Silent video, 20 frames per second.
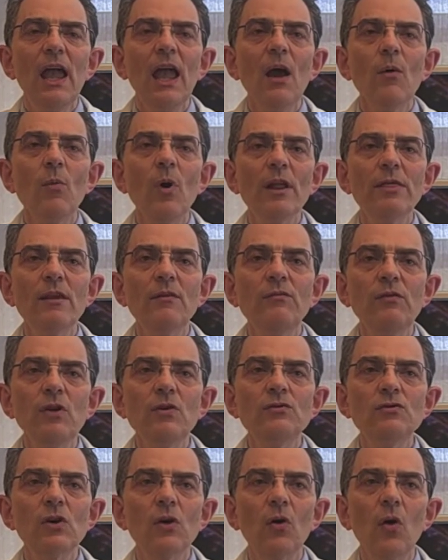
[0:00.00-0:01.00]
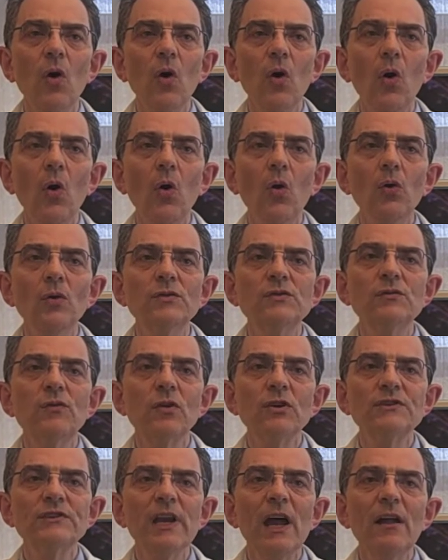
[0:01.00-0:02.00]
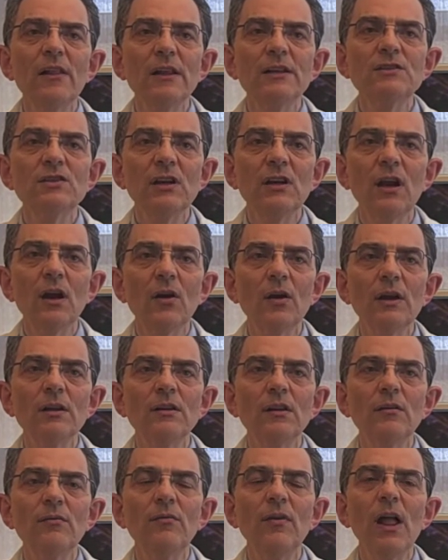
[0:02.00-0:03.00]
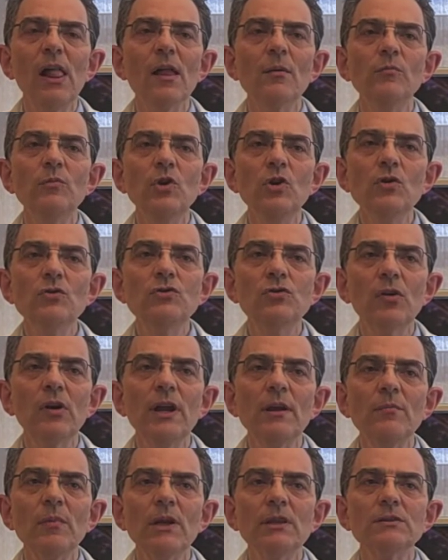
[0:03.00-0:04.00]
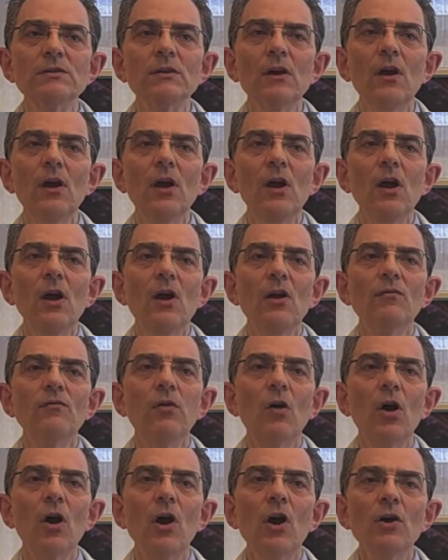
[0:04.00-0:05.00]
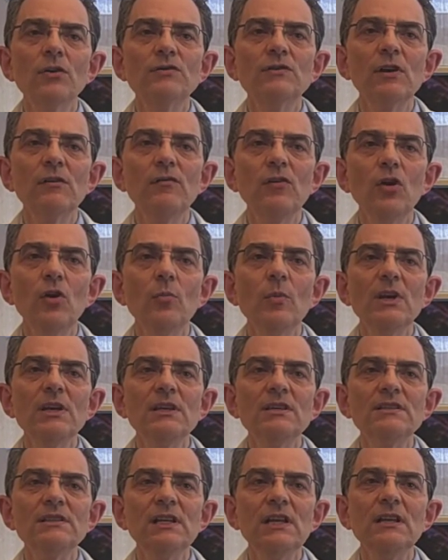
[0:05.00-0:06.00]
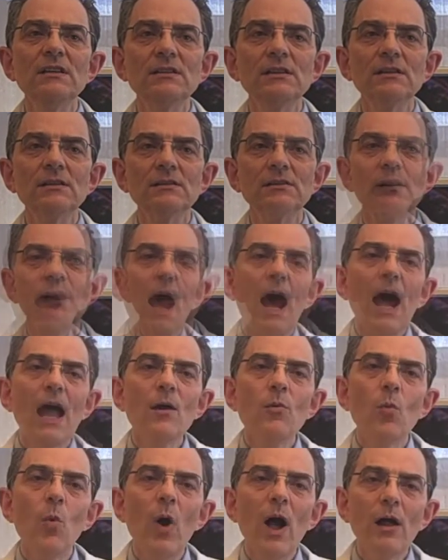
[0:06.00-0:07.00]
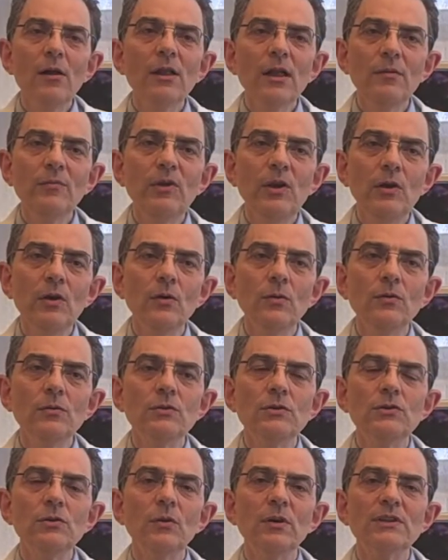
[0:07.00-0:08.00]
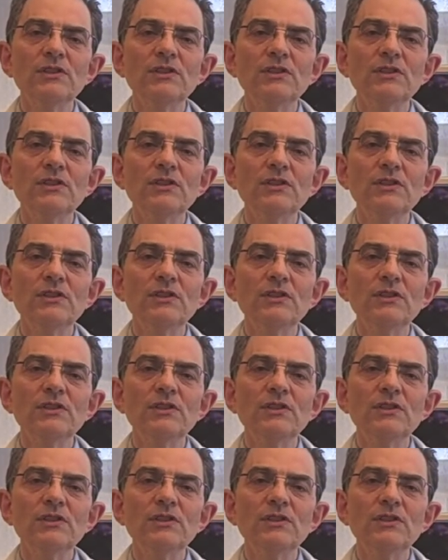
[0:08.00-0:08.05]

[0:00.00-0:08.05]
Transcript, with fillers: and what the future holds for cell engineering to develop new treatments for a host of human diseases. I welcome you to